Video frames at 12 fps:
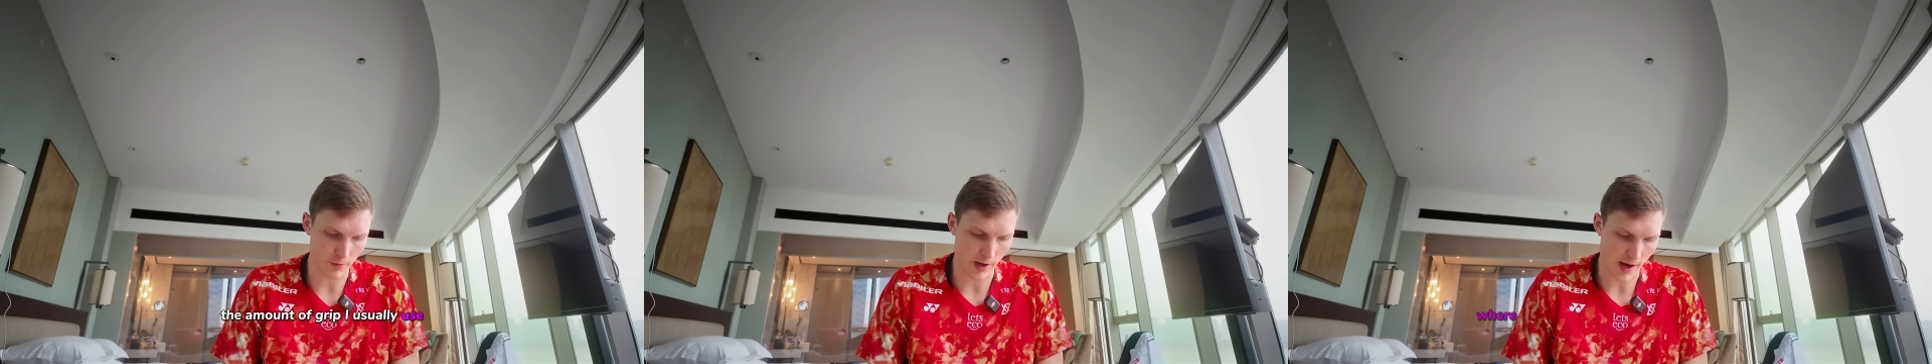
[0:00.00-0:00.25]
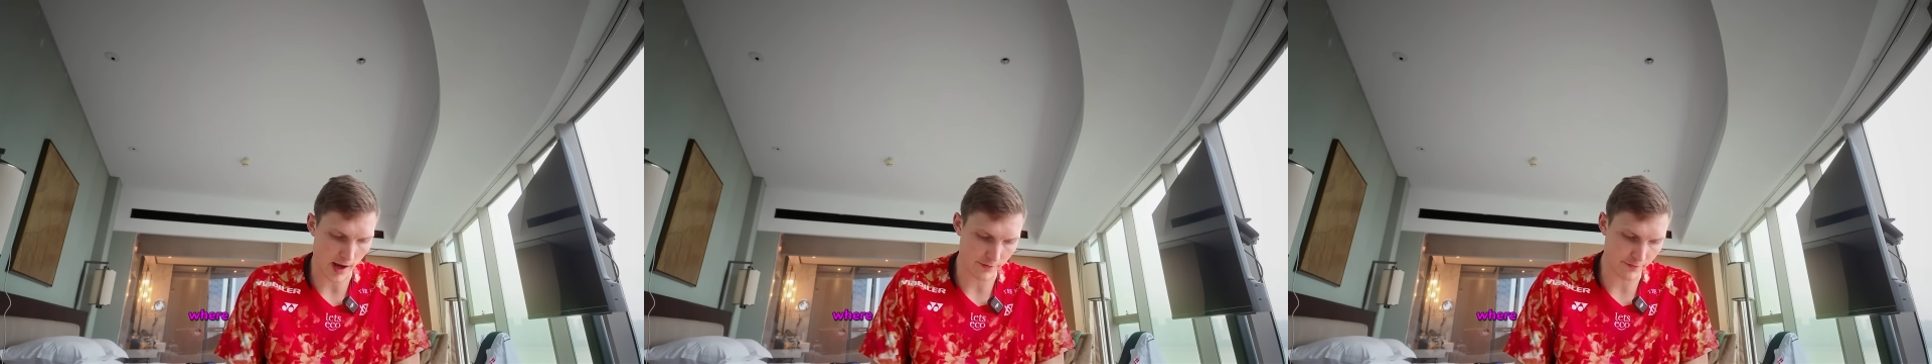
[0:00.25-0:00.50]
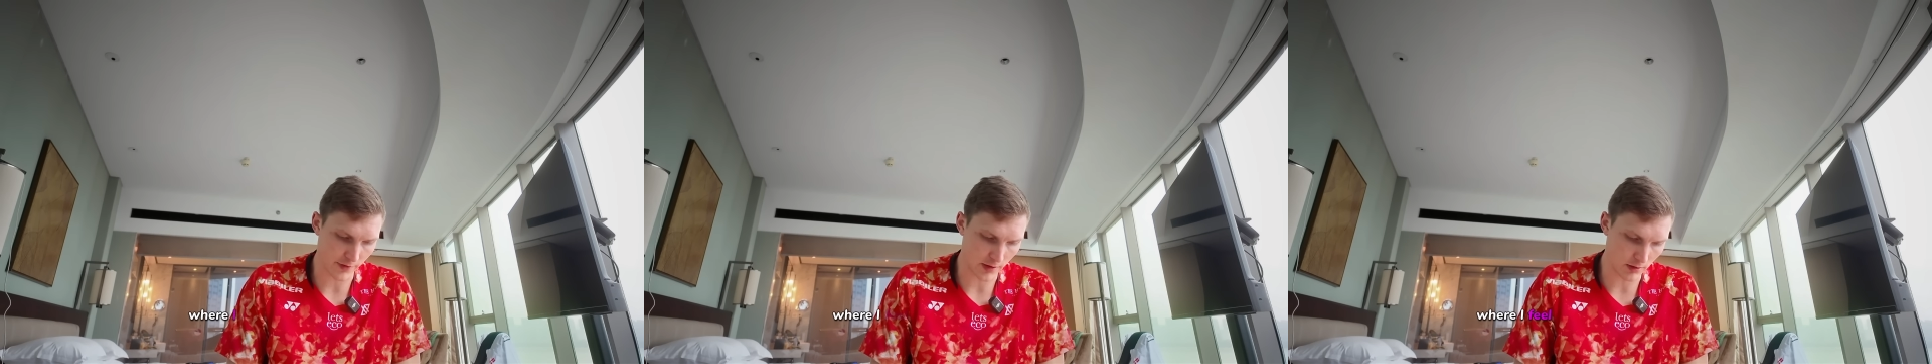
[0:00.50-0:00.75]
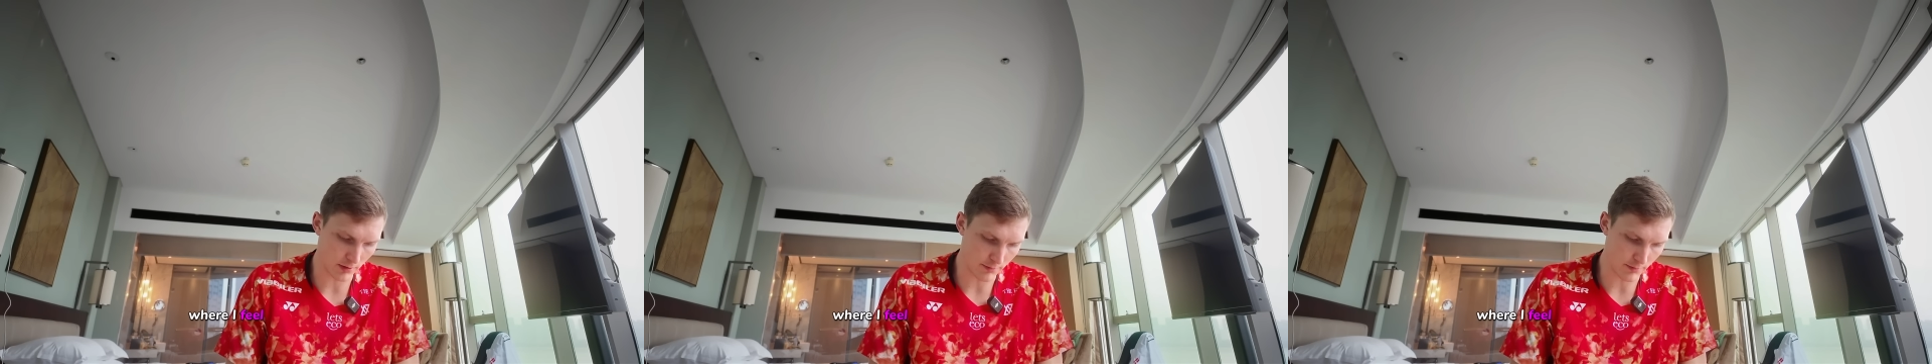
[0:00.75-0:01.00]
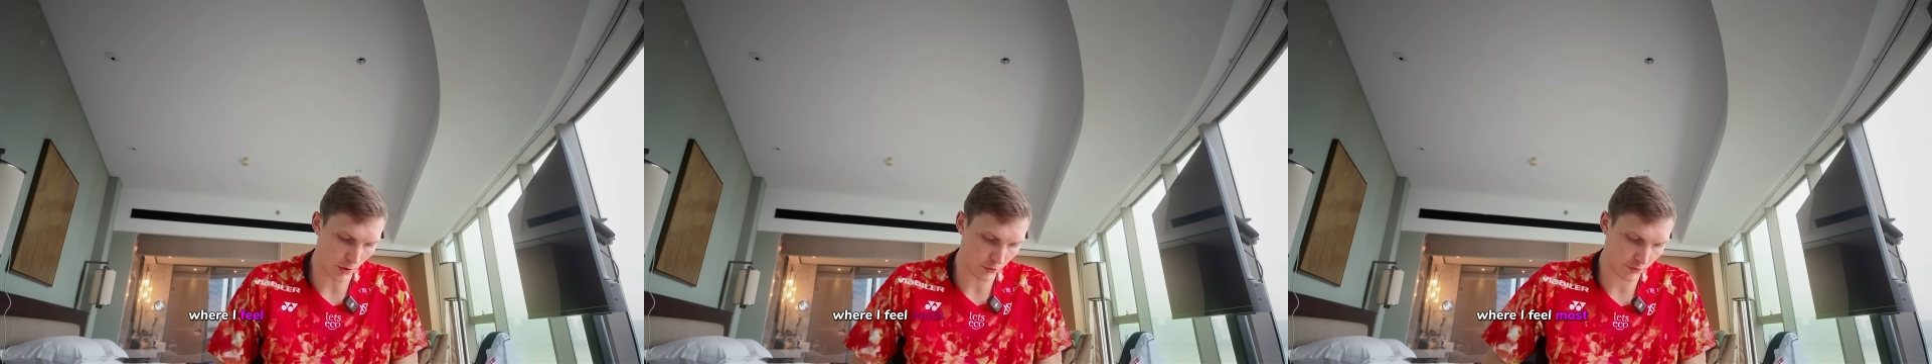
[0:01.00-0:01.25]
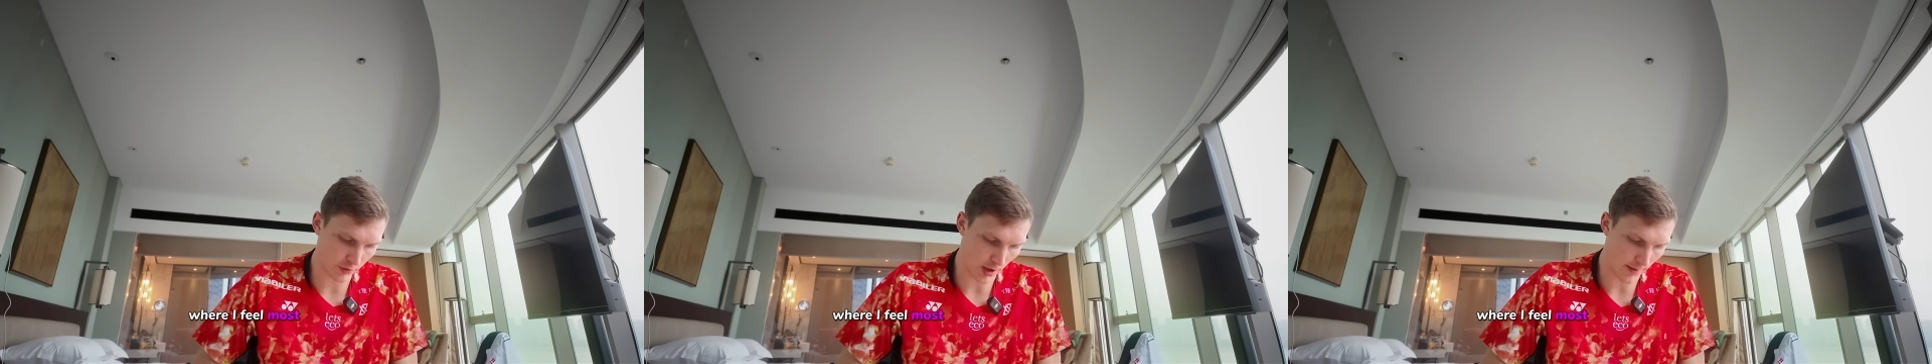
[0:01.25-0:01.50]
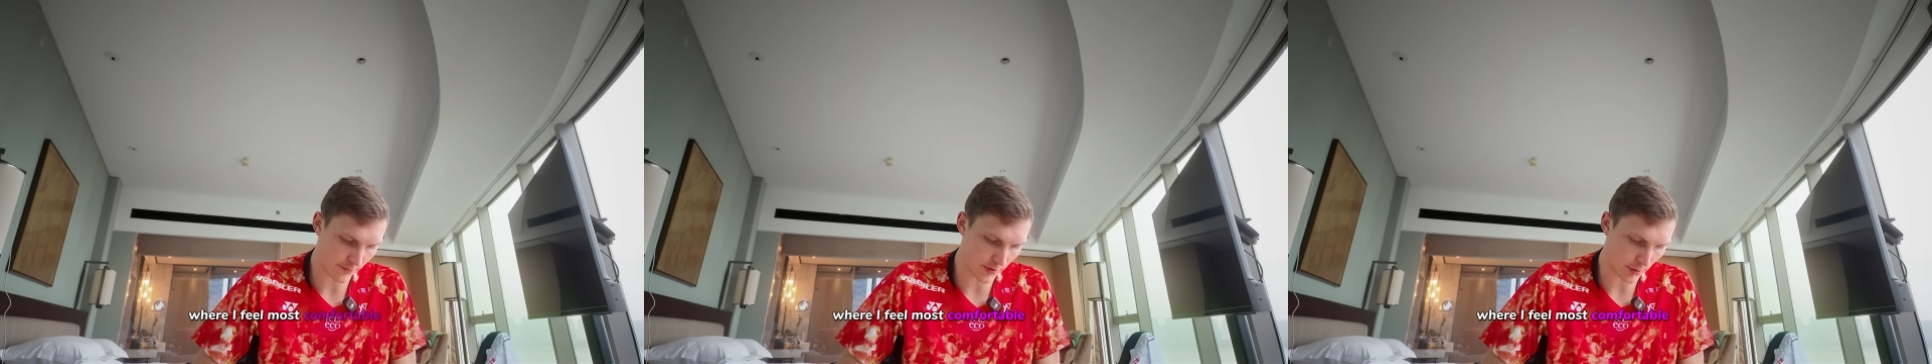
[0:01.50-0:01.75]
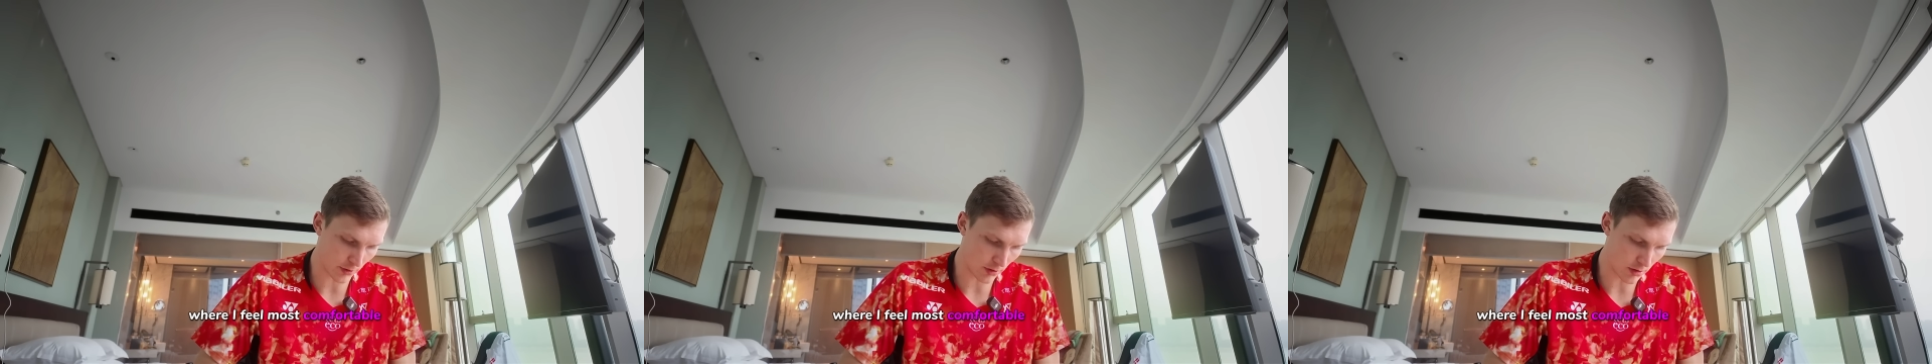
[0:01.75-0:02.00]
where I feel most
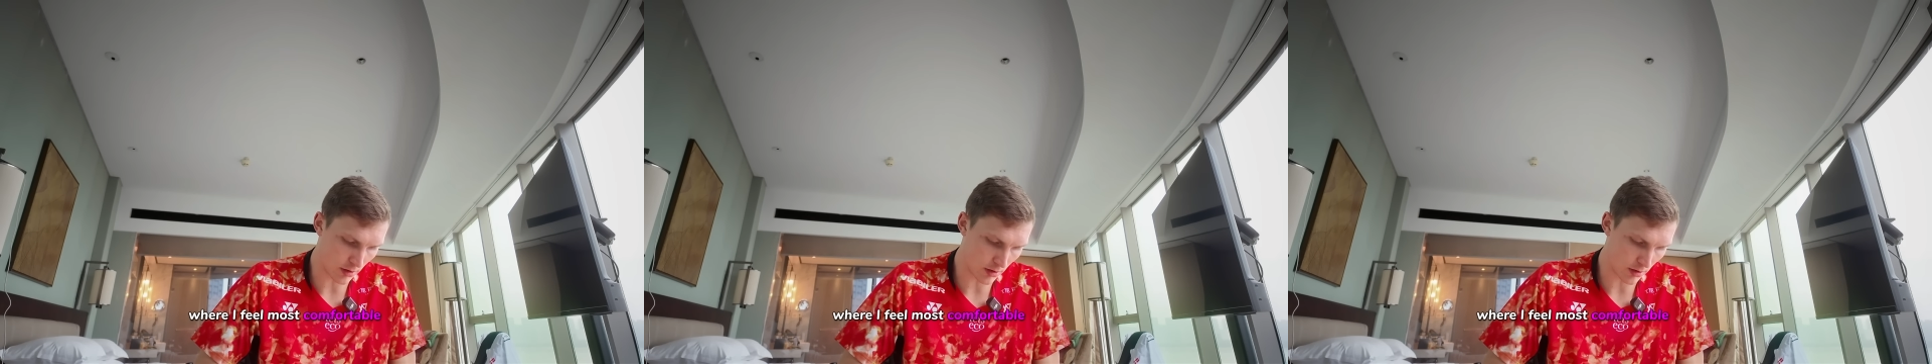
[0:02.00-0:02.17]
comfortable